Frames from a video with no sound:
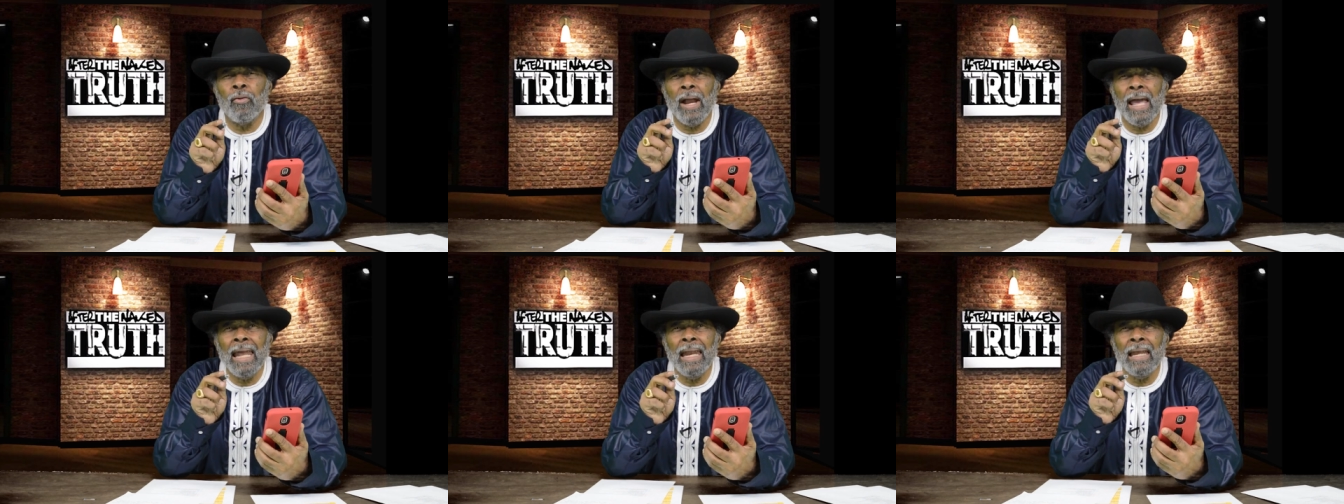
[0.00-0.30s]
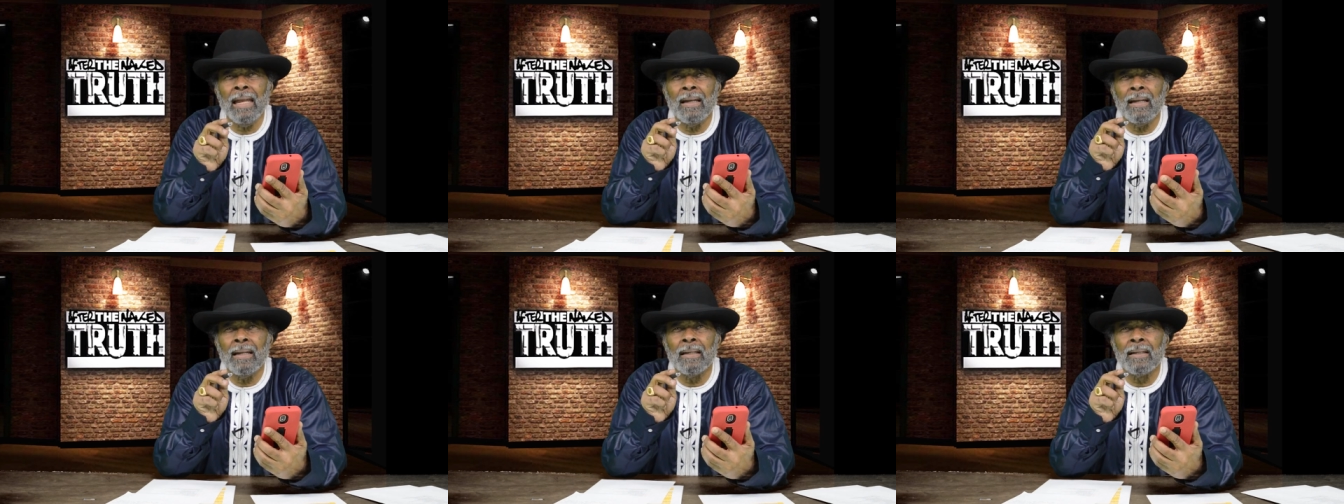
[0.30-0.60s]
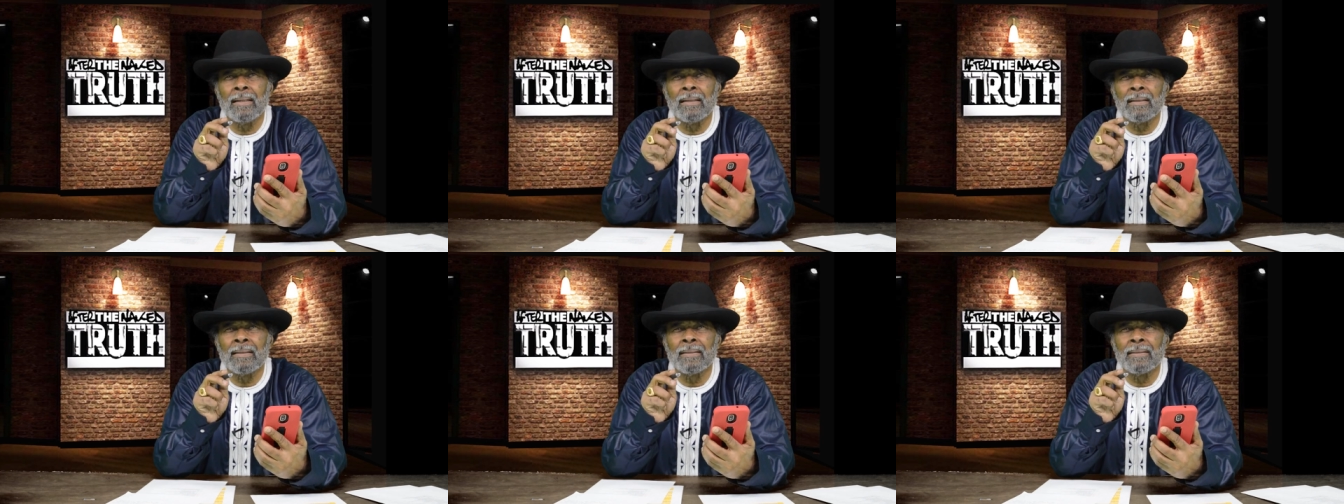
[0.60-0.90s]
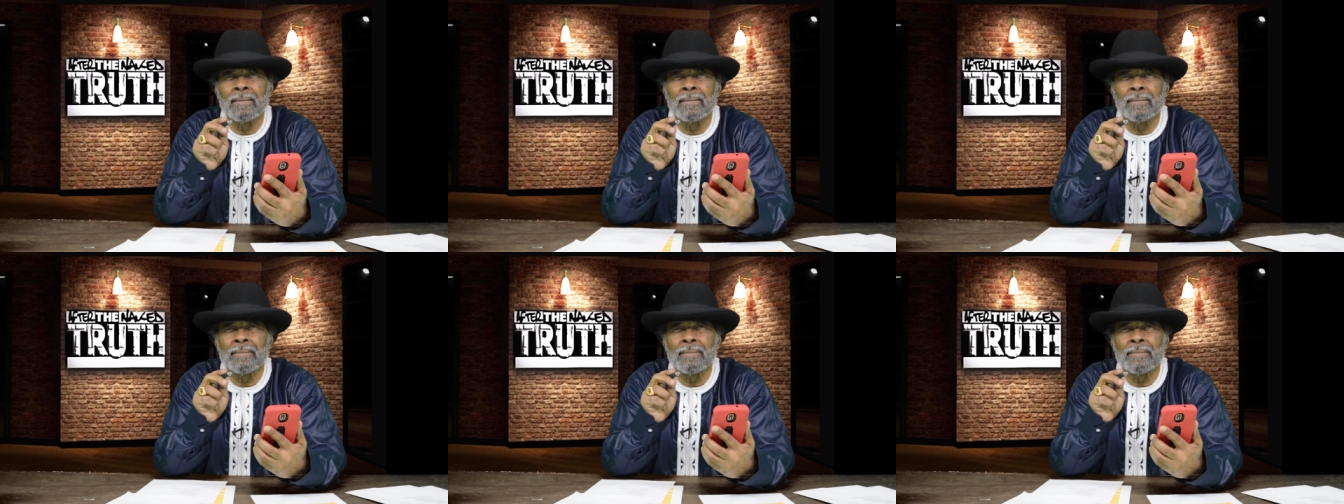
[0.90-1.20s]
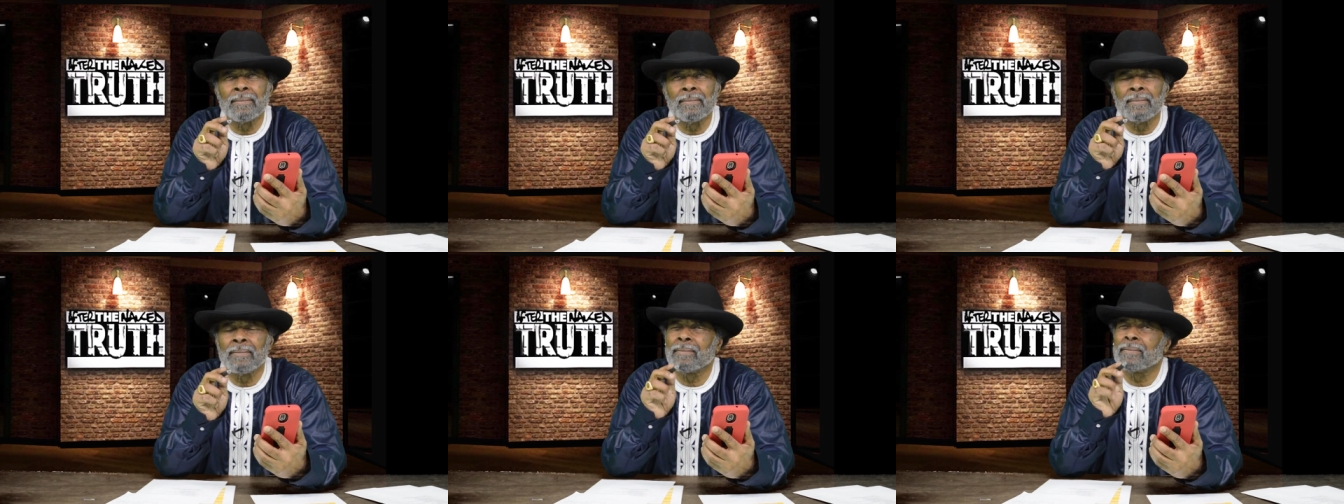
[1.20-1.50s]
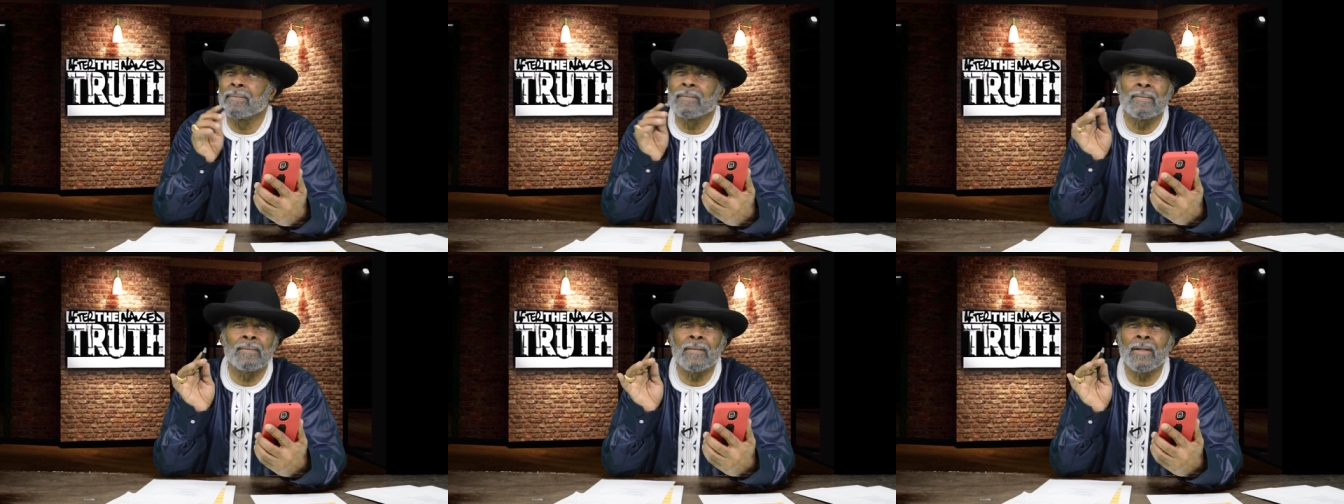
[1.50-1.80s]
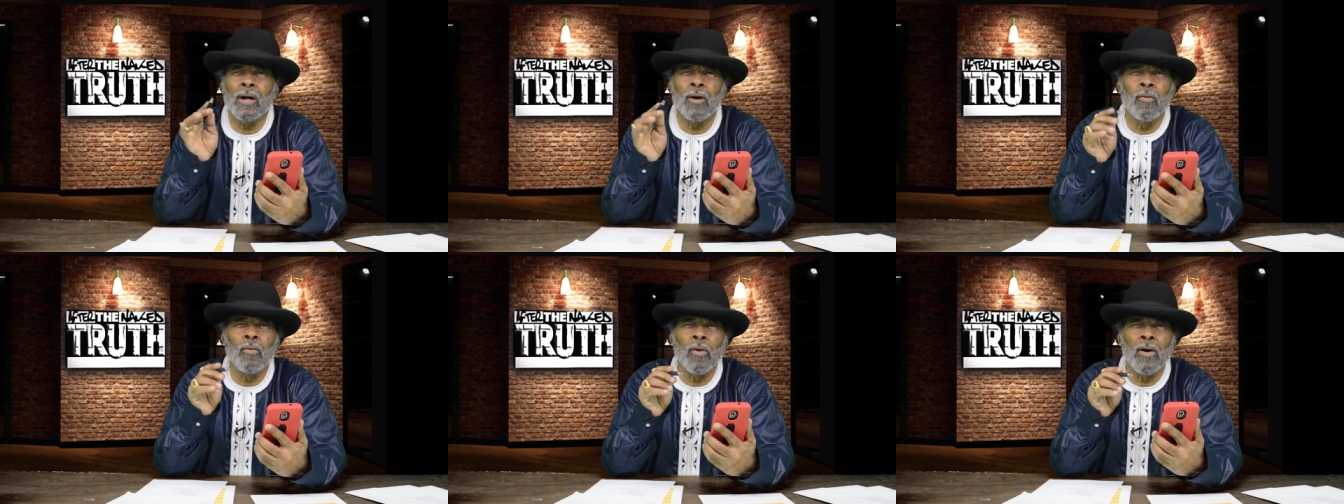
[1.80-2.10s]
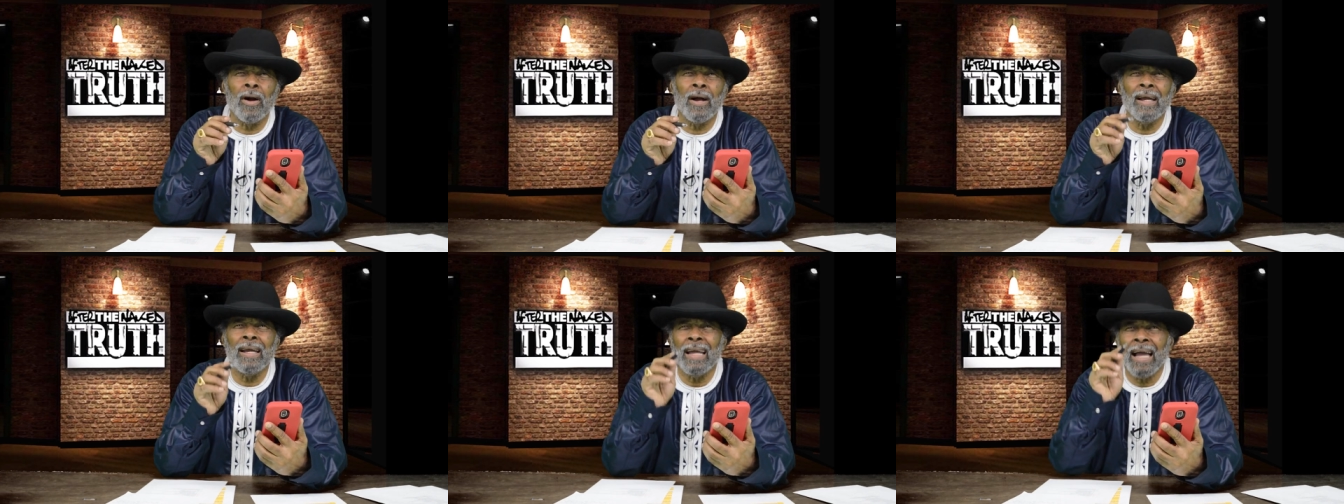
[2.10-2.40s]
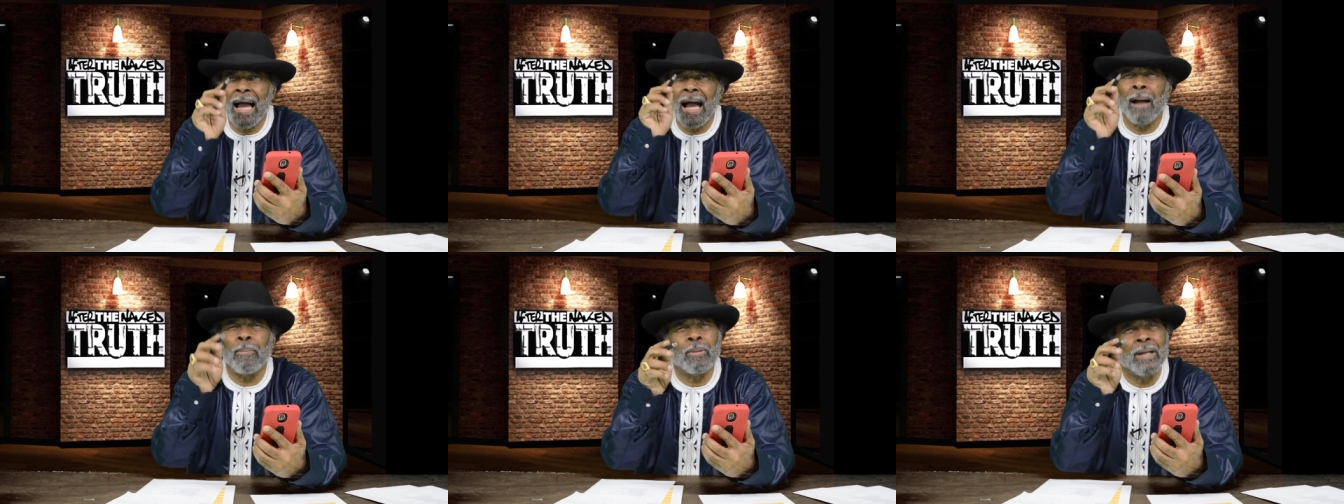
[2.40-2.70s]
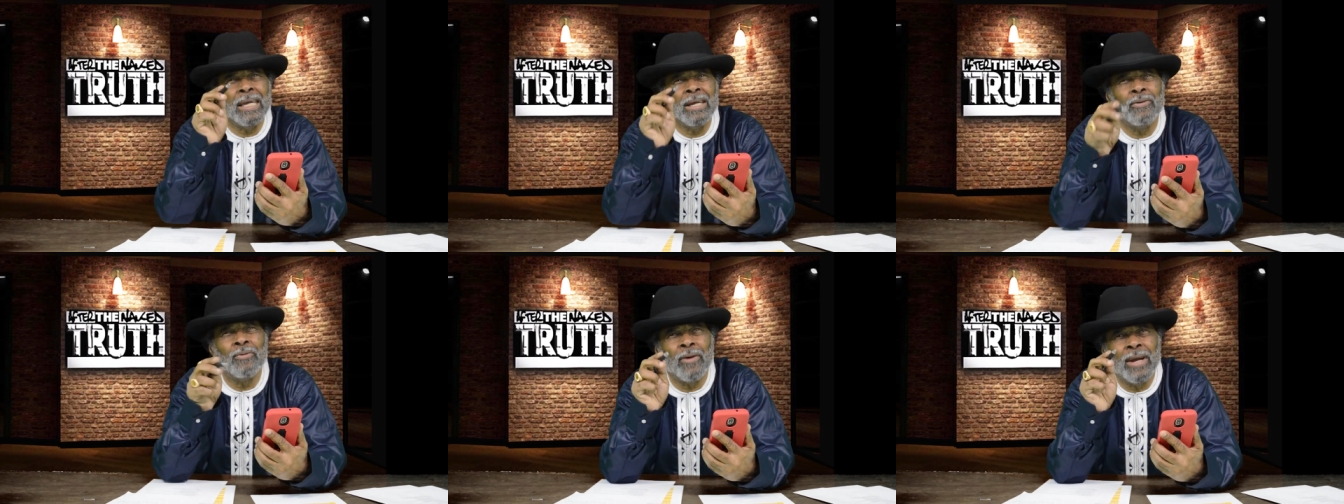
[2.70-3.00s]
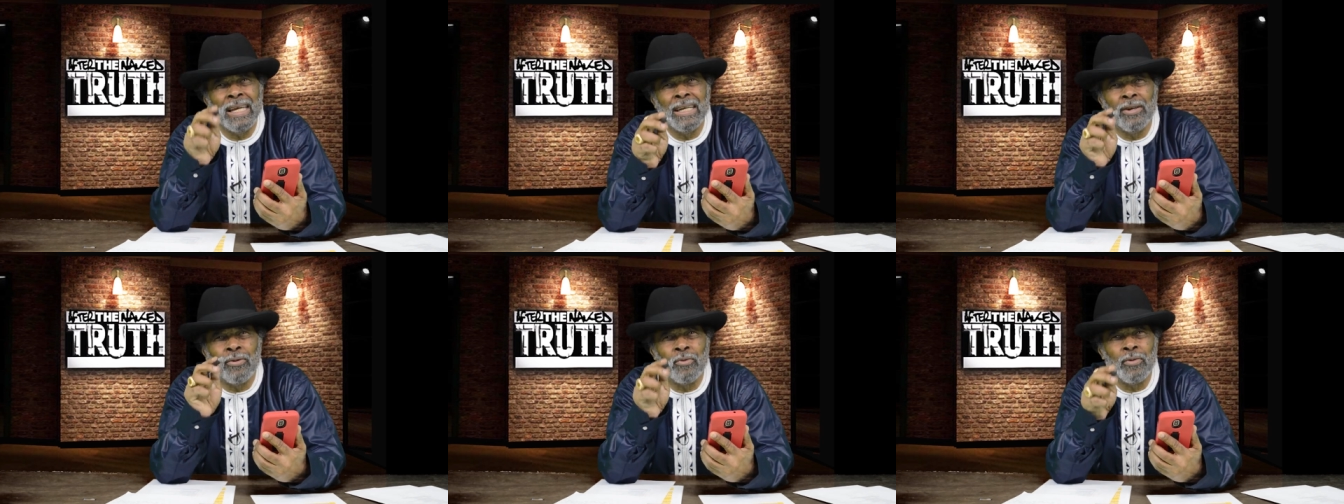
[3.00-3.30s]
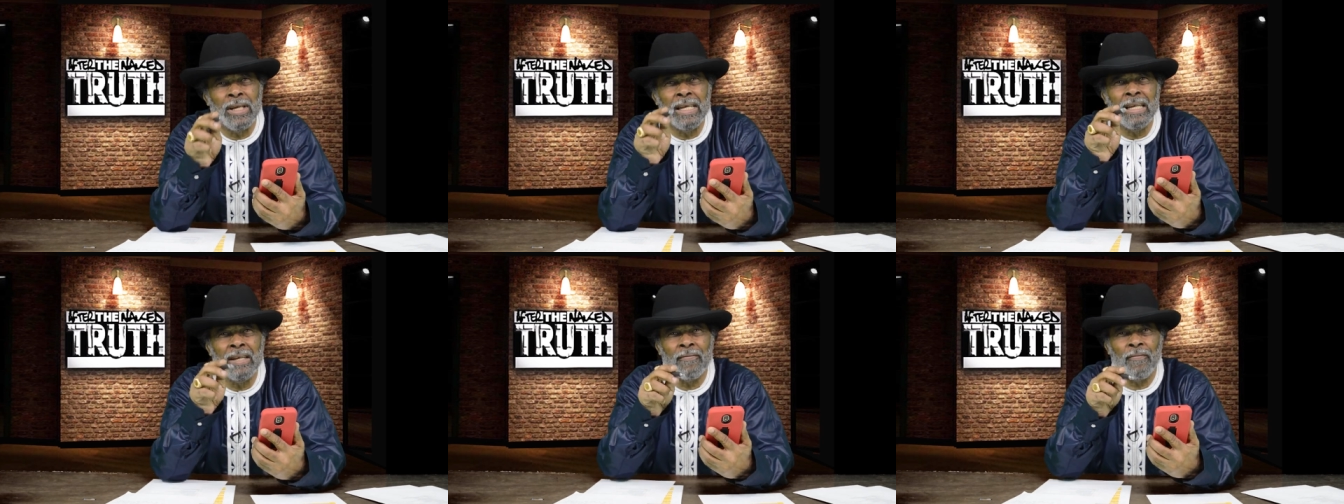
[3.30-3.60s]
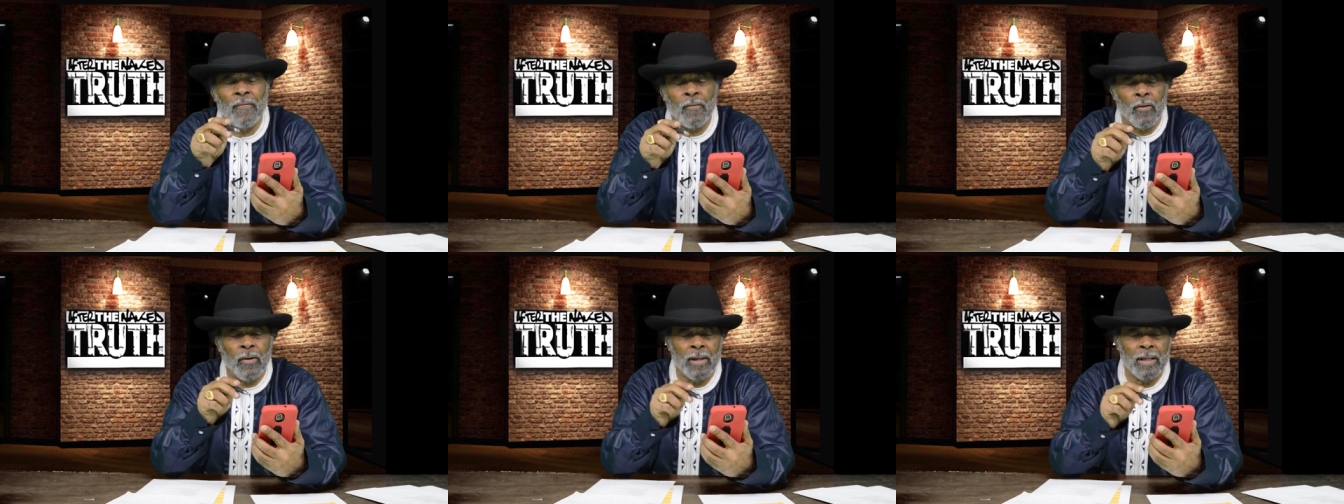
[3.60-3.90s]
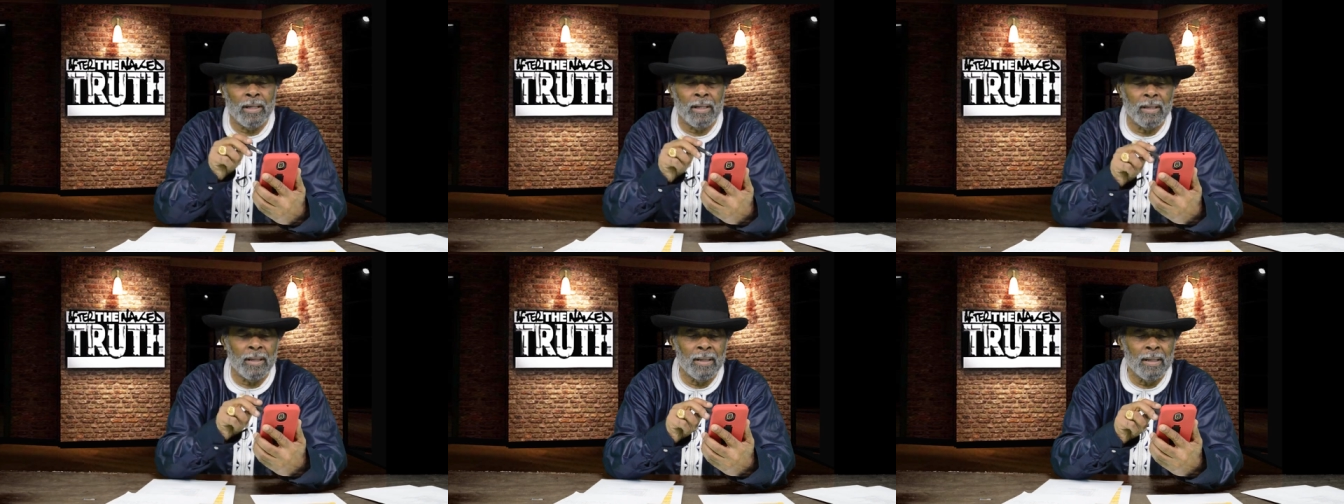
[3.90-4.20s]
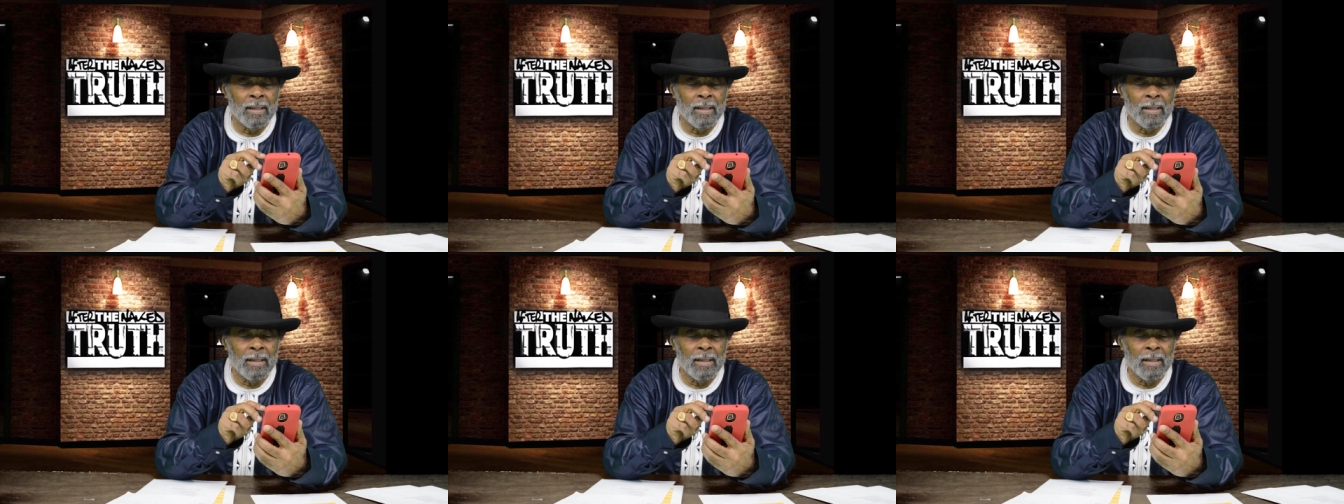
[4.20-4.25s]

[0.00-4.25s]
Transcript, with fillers: read it? Don't worry, I'm getting ready to read it for you.